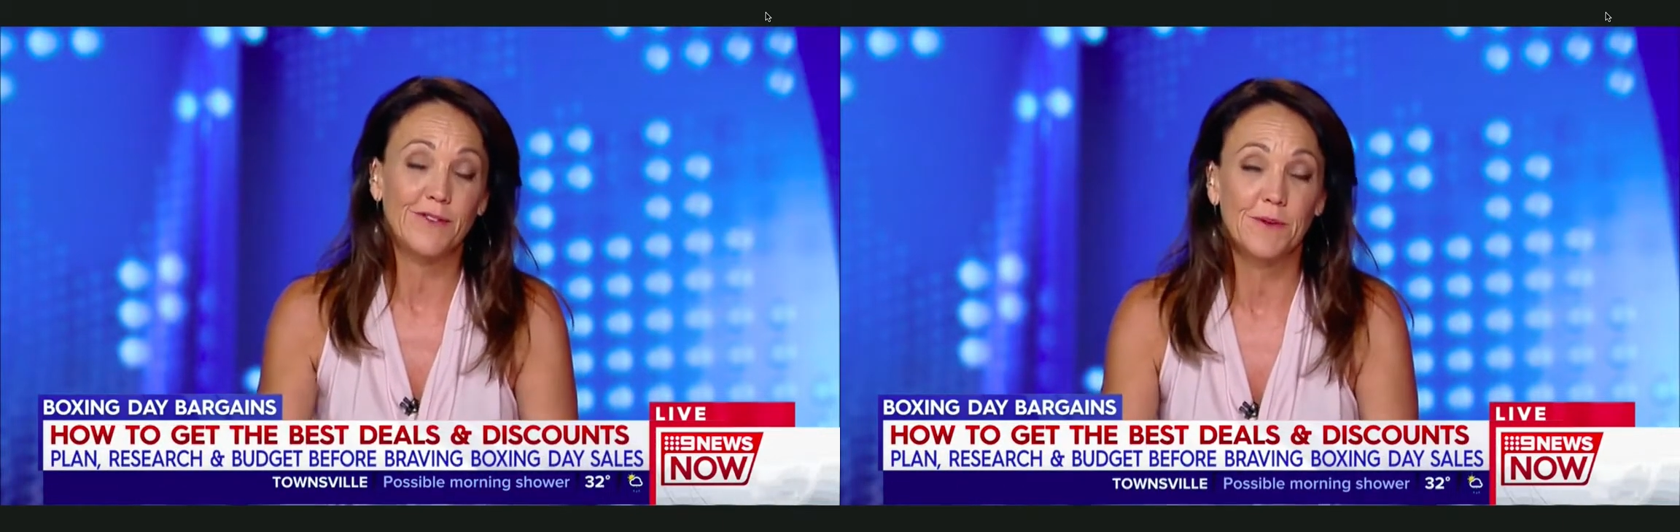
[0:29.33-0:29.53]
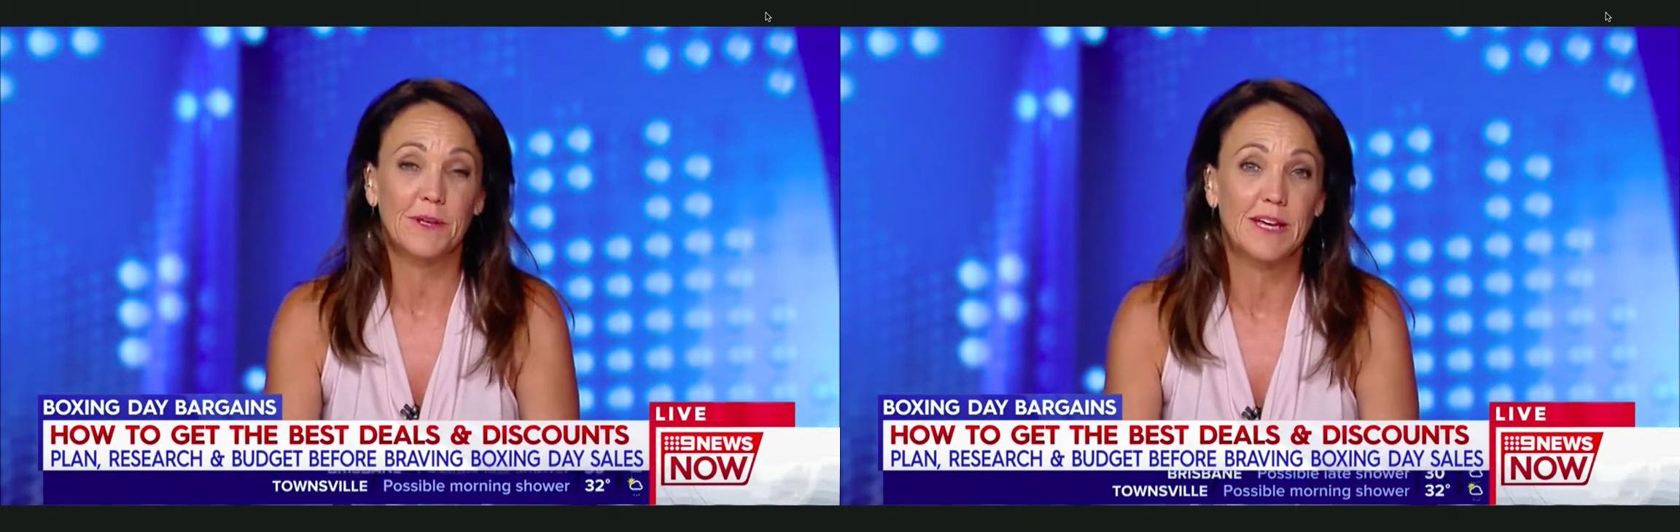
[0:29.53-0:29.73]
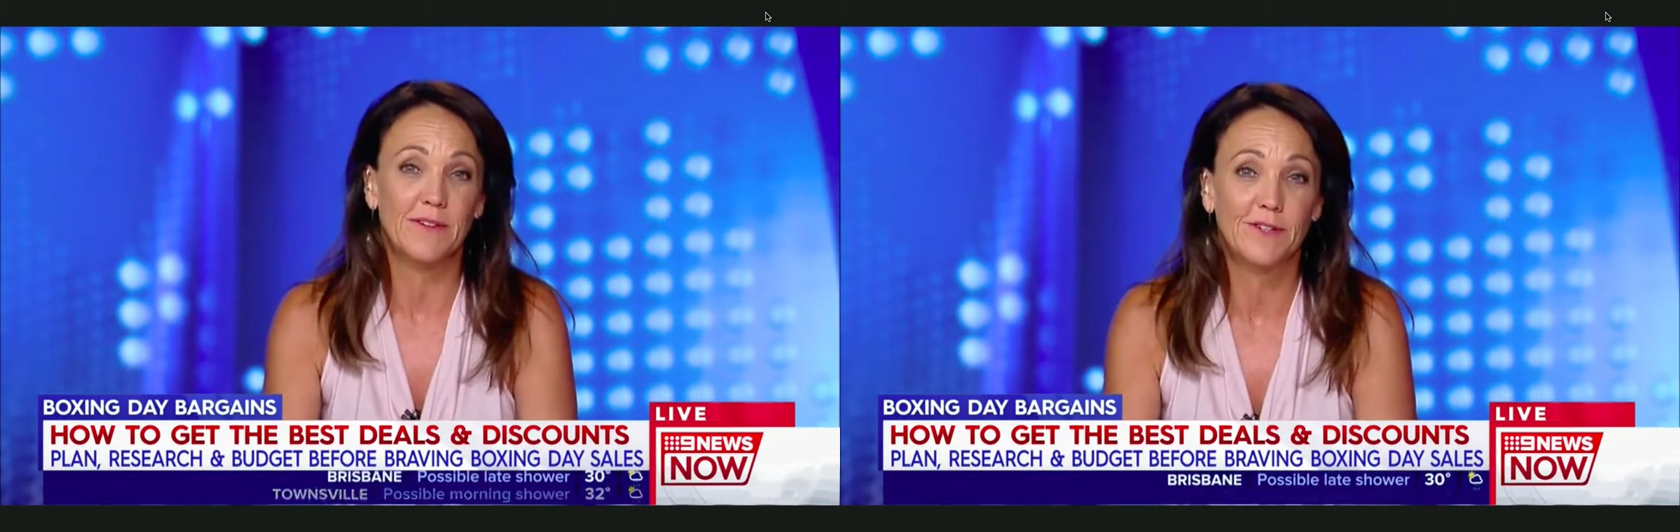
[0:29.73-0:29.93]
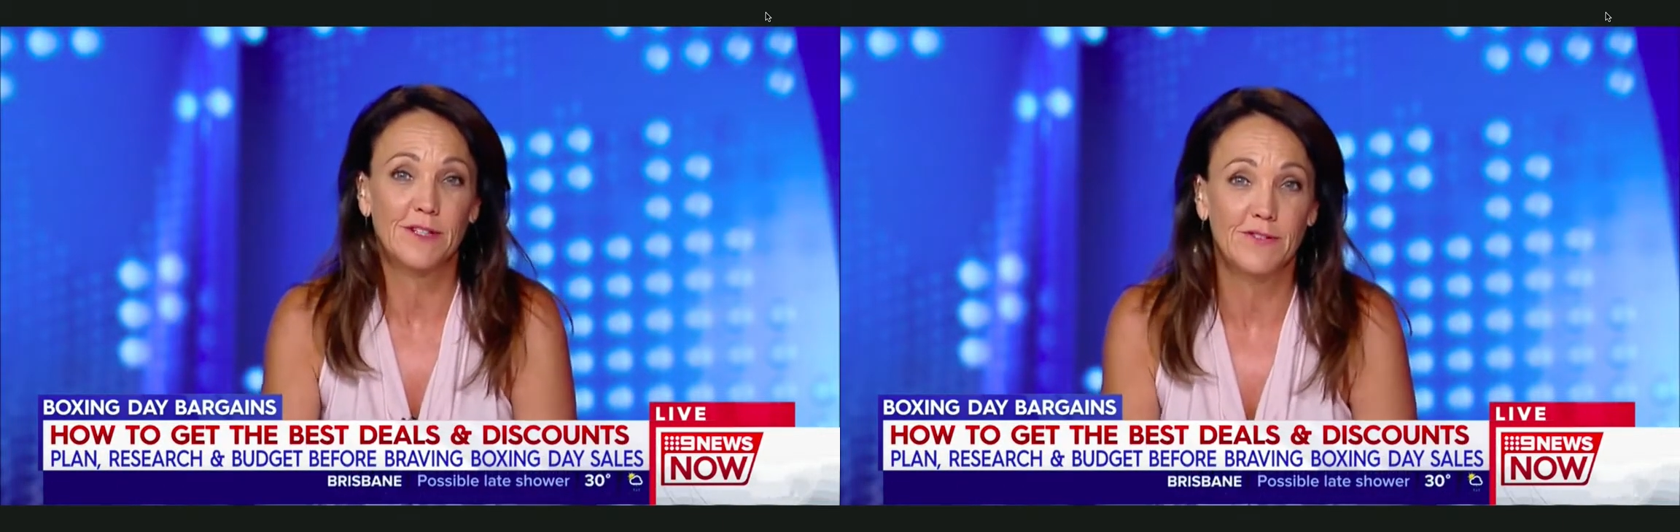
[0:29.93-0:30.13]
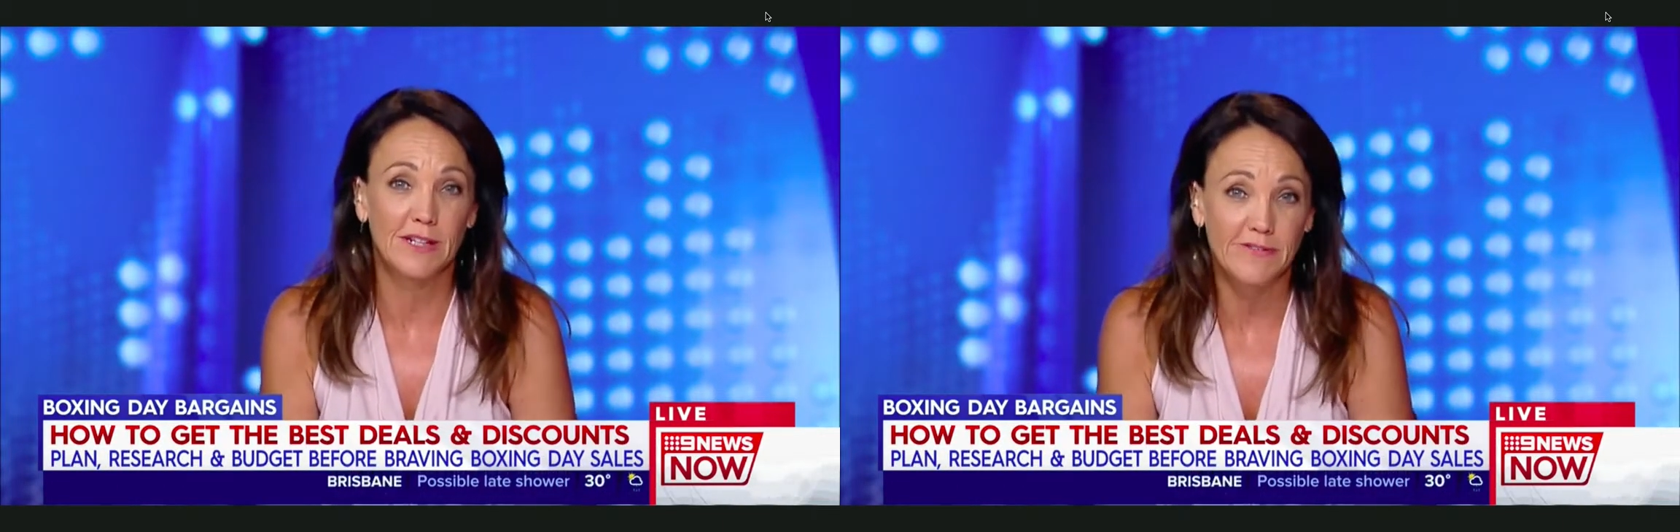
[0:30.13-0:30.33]
from the comfort
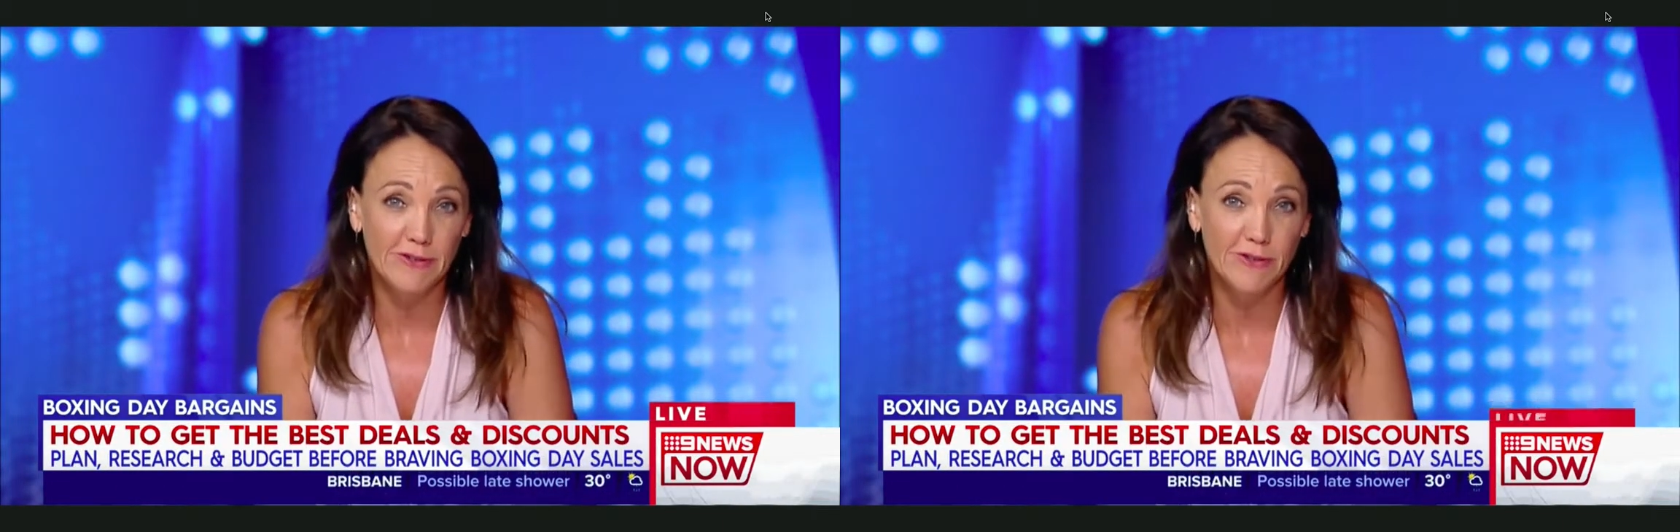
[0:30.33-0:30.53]
of your living